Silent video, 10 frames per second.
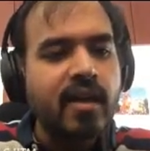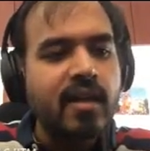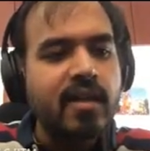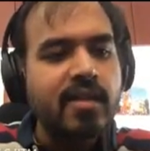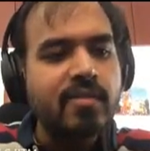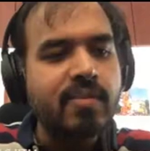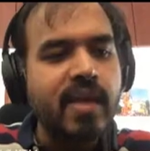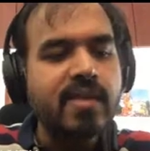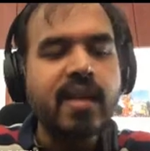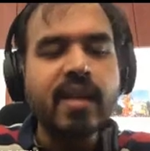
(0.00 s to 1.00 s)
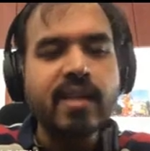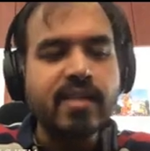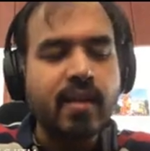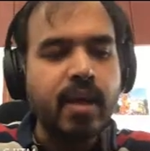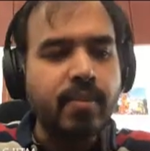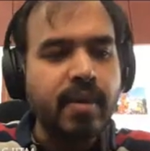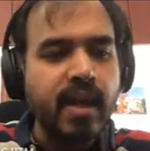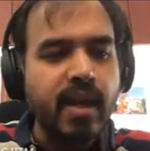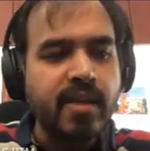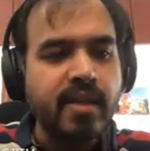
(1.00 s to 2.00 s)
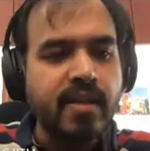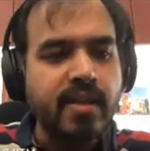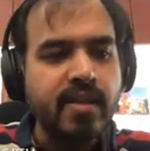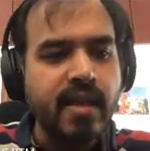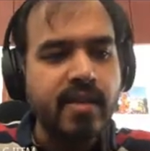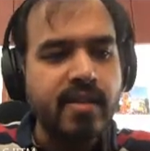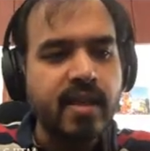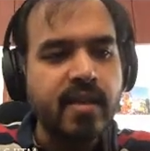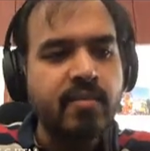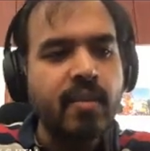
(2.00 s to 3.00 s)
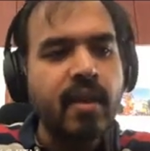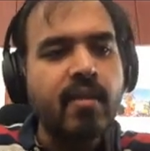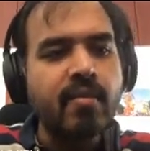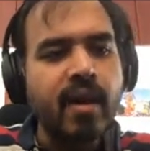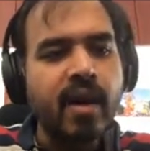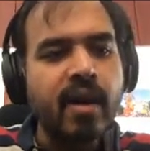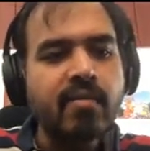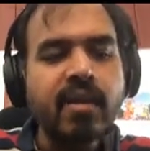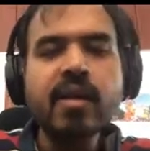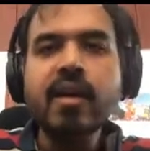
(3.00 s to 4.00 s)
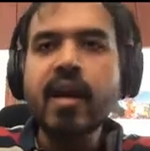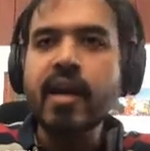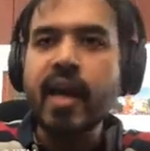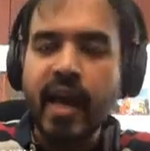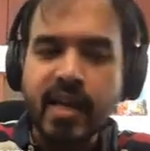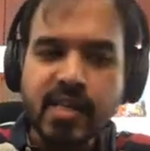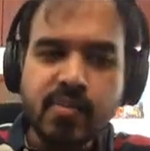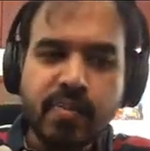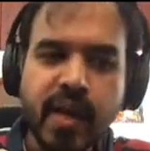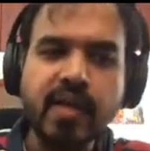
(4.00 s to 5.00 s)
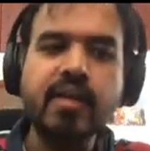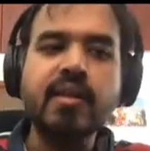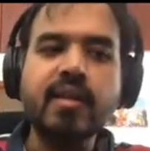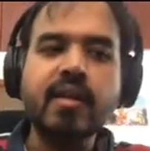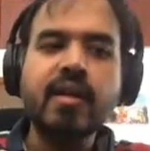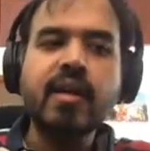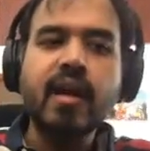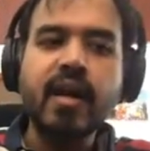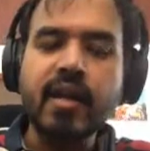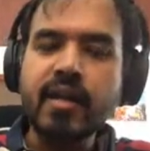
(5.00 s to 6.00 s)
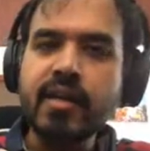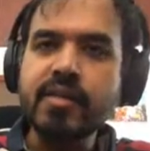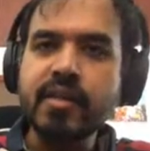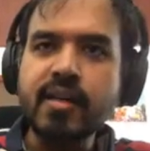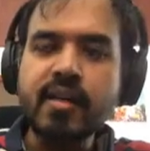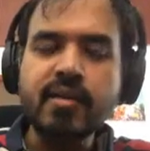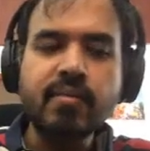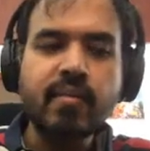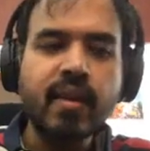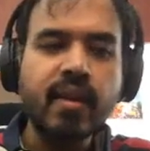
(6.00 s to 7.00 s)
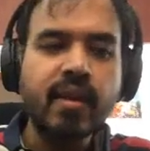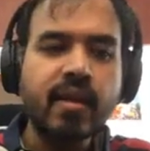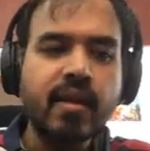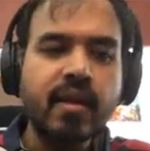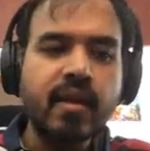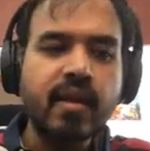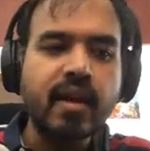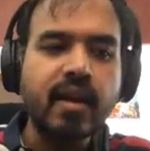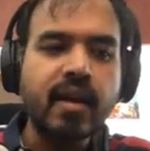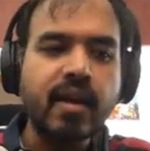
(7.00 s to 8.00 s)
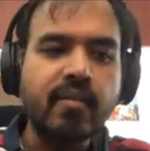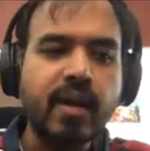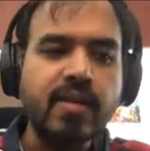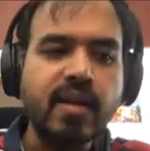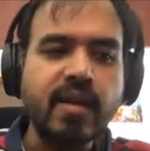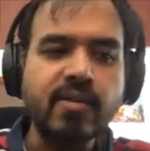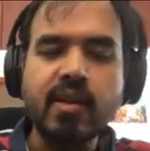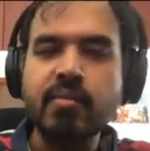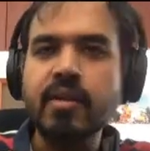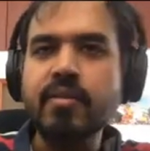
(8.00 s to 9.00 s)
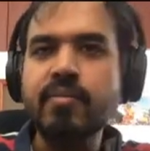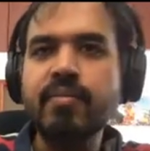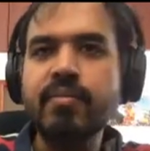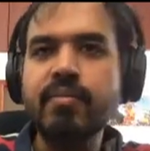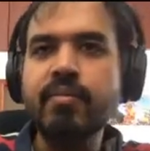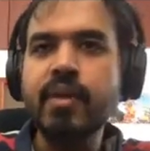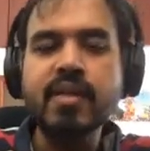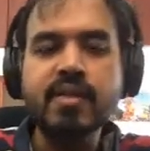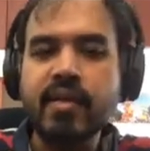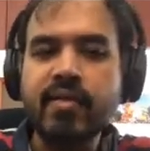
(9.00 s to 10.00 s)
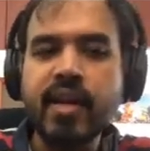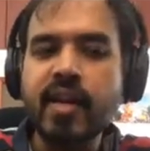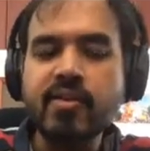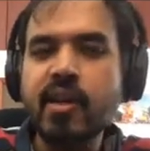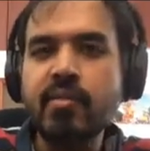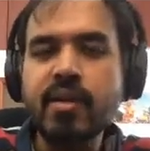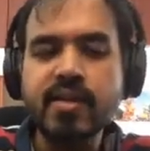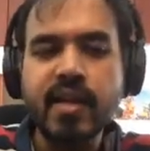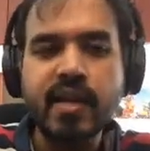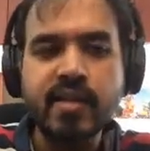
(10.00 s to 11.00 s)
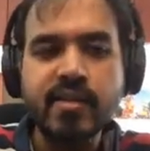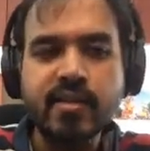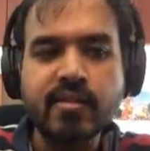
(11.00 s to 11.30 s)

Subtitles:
This basically the subtyping relation here says that wherever I expect an integer, right, I can pass a natural number because every natural number is an integer,